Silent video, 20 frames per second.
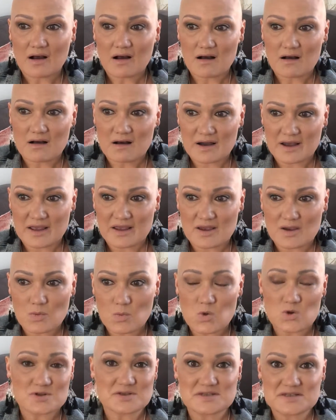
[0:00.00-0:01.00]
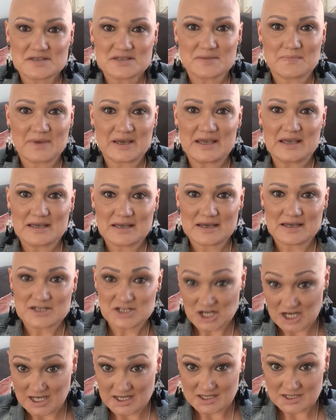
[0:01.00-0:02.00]
I want to make a
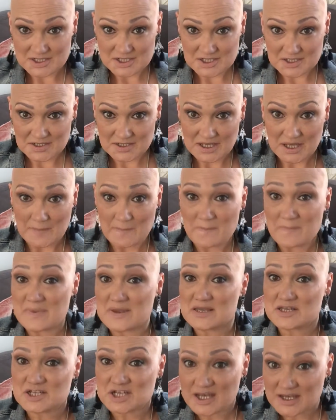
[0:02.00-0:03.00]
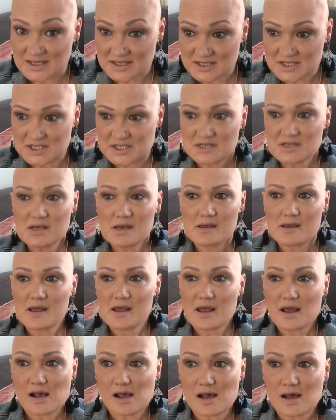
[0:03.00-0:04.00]
change, a big change.
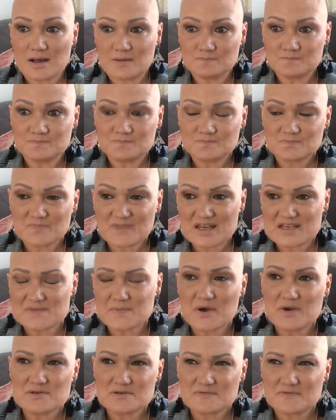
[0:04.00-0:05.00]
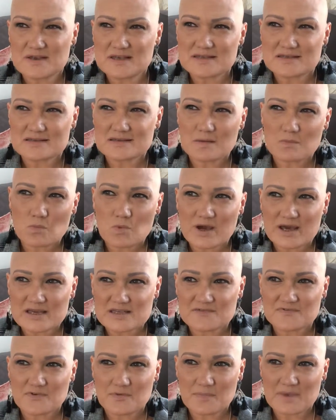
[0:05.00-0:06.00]
I suppose in some
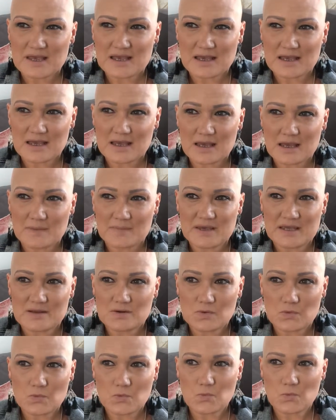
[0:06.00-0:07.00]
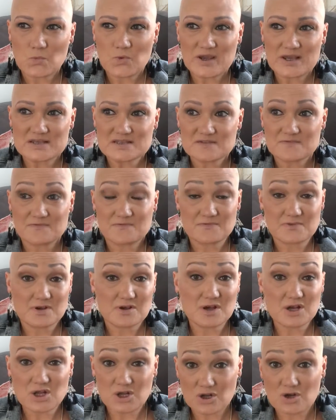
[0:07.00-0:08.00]
ways for me, I mean, wigs for
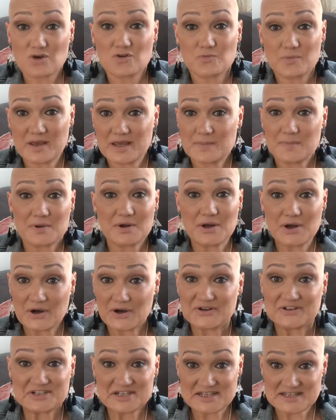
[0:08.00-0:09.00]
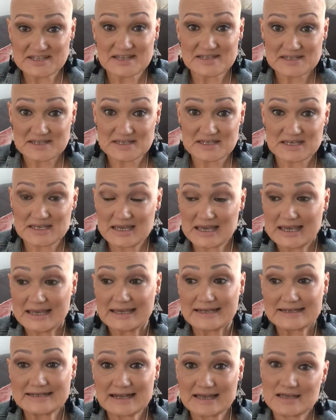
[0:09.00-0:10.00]
a lot of people are a necessity.
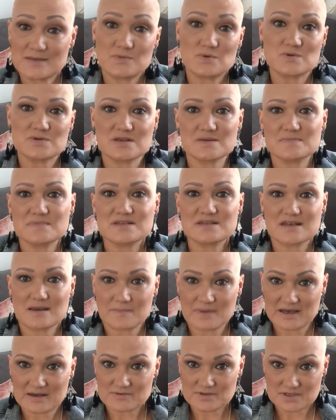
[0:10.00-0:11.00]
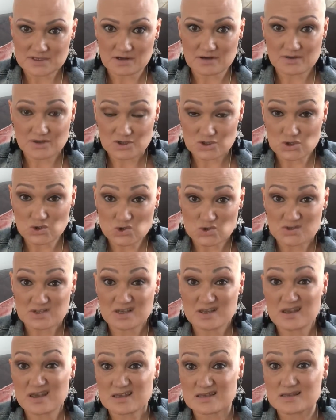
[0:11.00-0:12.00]
It enables them to step outside the door,
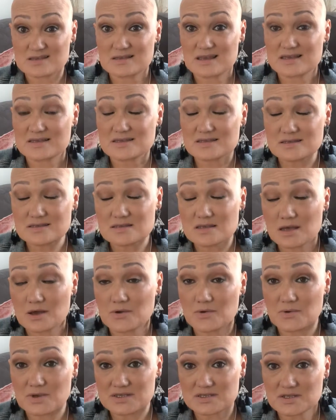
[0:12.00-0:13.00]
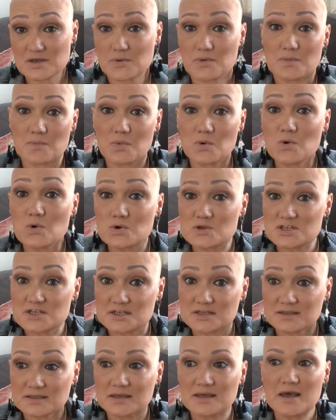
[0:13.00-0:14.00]
so they're so
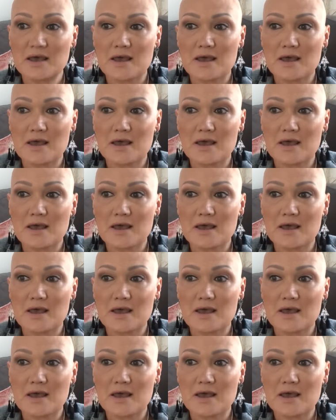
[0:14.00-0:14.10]
important.